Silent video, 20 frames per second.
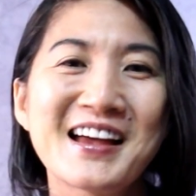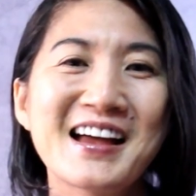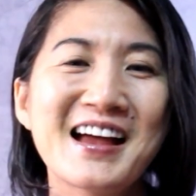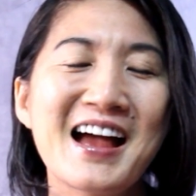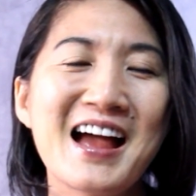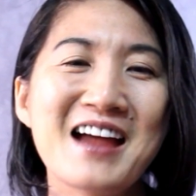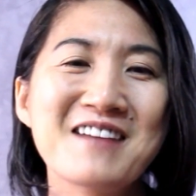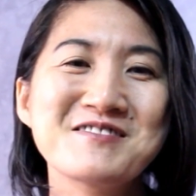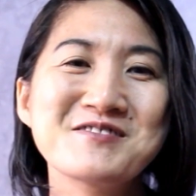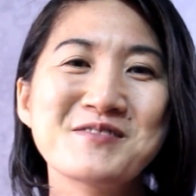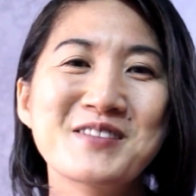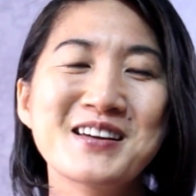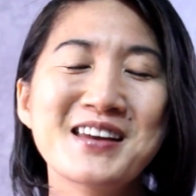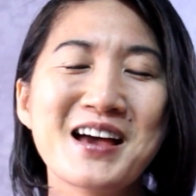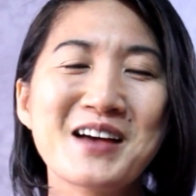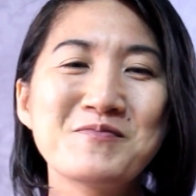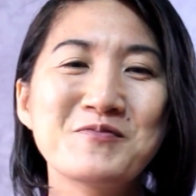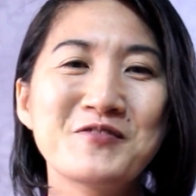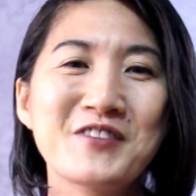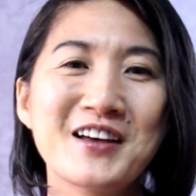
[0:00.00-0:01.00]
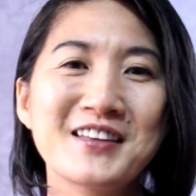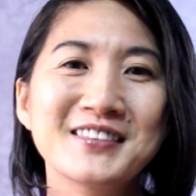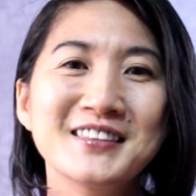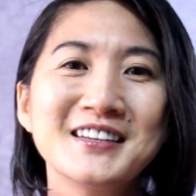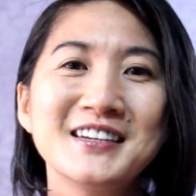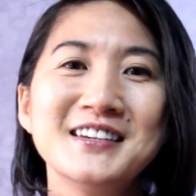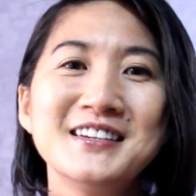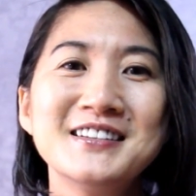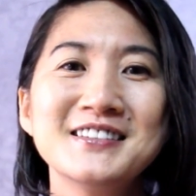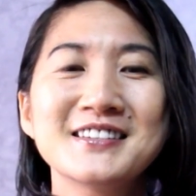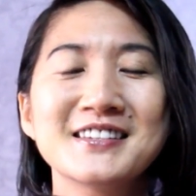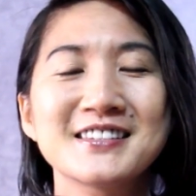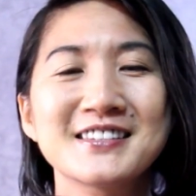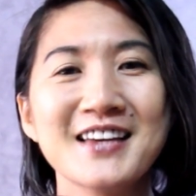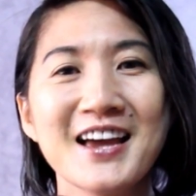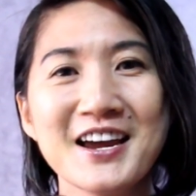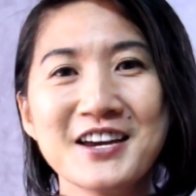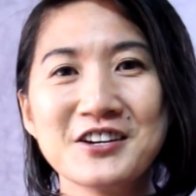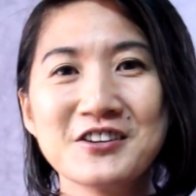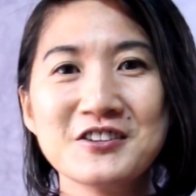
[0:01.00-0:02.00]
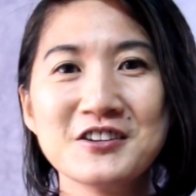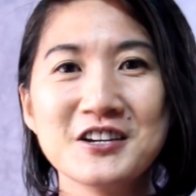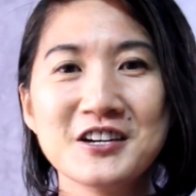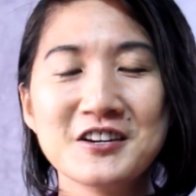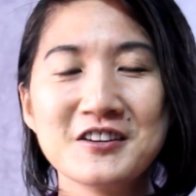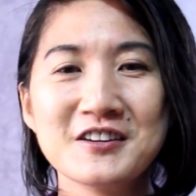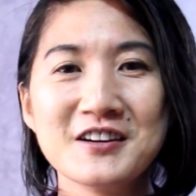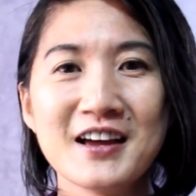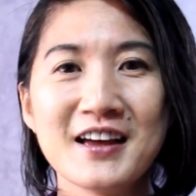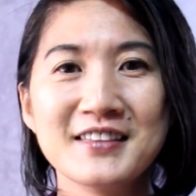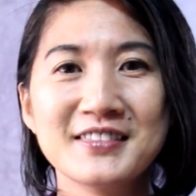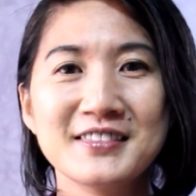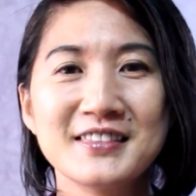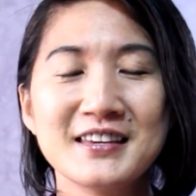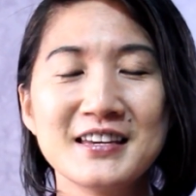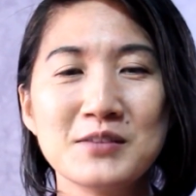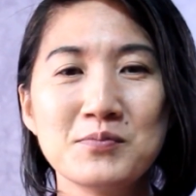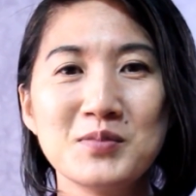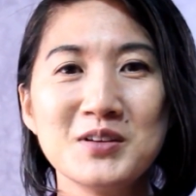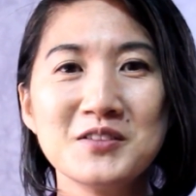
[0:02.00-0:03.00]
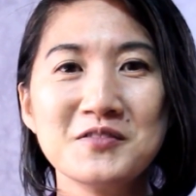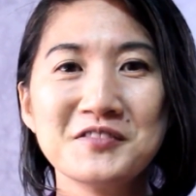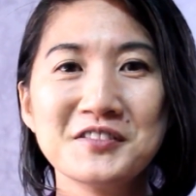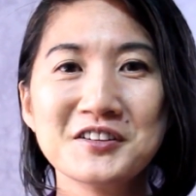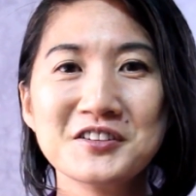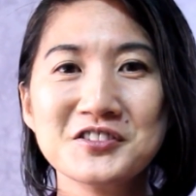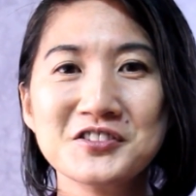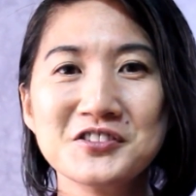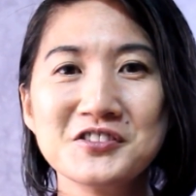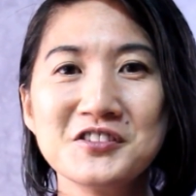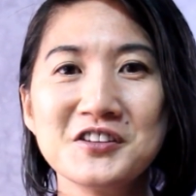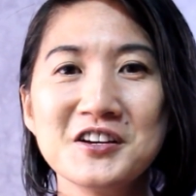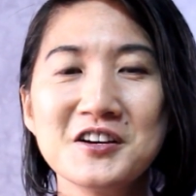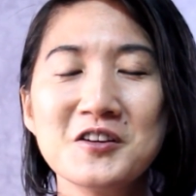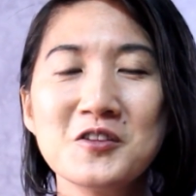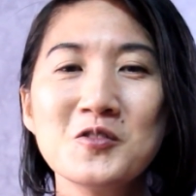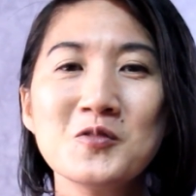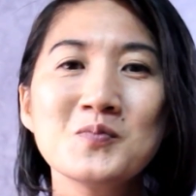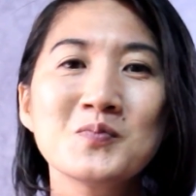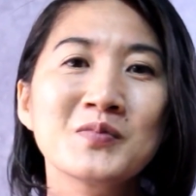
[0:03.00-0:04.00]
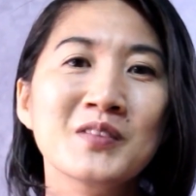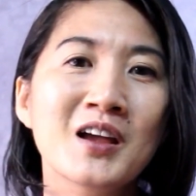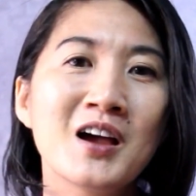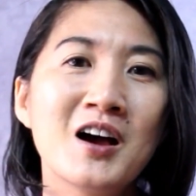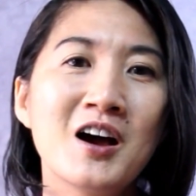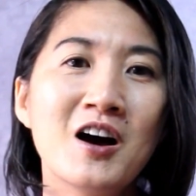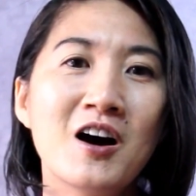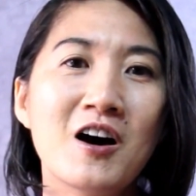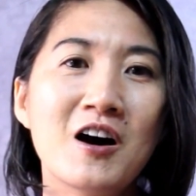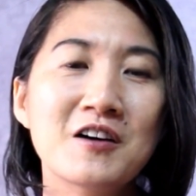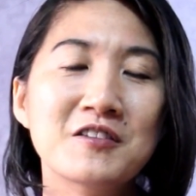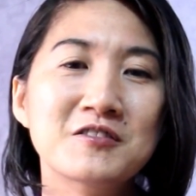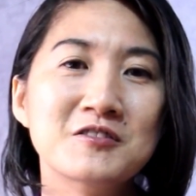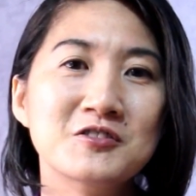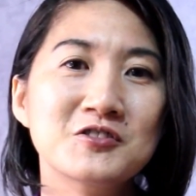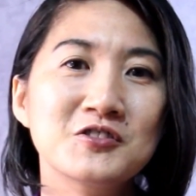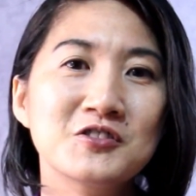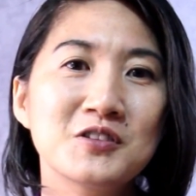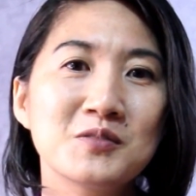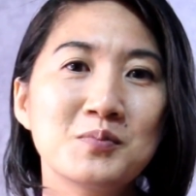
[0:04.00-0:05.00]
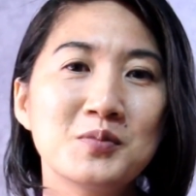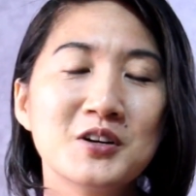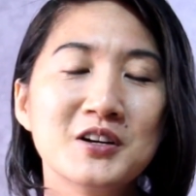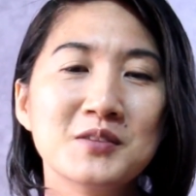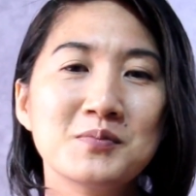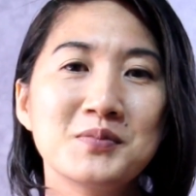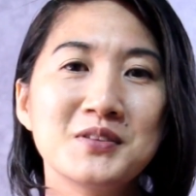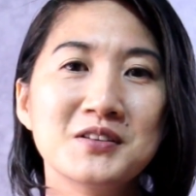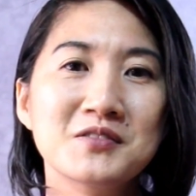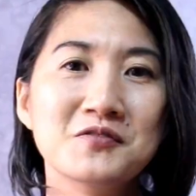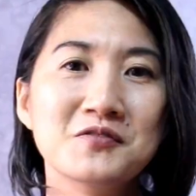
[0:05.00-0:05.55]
Hi everyone, I'm Fen Lee, designer here at the Bead Flora studio, author to the book Bead